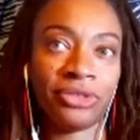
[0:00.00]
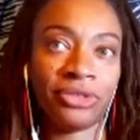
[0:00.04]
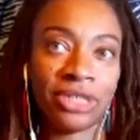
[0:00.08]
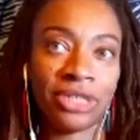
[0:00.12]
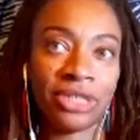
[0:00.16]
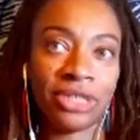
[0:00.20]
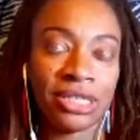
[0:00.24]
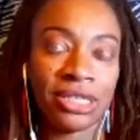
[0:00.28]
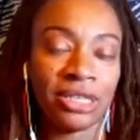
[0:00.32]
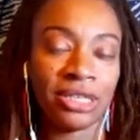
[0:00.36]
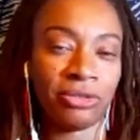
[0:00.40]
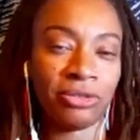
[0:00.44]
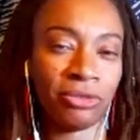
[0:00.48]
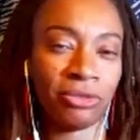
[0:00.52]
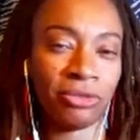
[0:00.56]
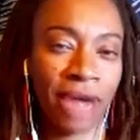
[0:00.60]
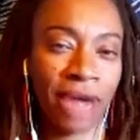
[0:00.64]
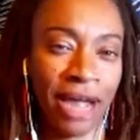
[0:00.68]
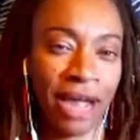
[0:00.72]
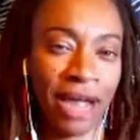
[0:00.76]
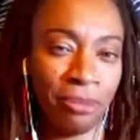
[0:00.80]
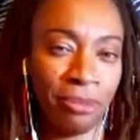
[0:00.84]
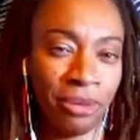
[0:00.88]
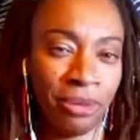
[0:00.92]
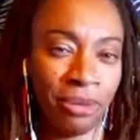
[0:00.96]
just the
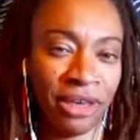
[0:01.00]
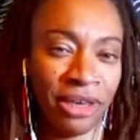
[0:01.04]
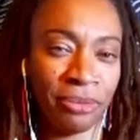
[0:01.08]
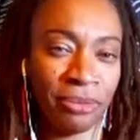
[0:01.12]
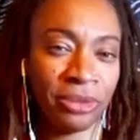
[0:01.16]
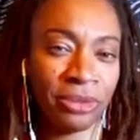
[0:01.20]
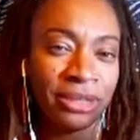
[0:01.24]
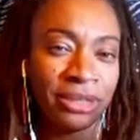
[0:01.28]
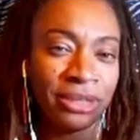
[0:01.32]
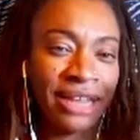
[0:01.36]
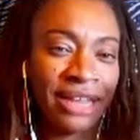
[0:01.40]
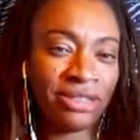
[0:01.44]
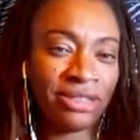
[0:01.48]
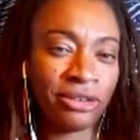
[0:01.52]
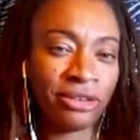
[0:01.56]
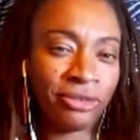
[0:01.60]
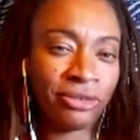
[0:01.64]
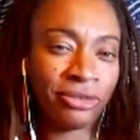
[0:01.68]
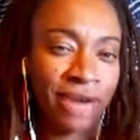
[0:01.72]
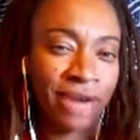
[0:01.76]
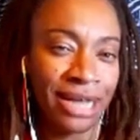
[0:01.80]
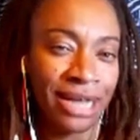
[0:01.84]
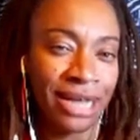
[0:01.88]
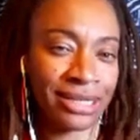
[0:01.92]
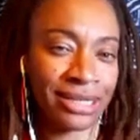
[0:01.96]
right people at the
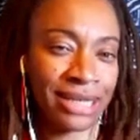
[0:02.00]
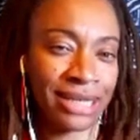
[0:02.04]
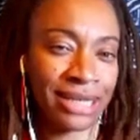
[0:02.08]
right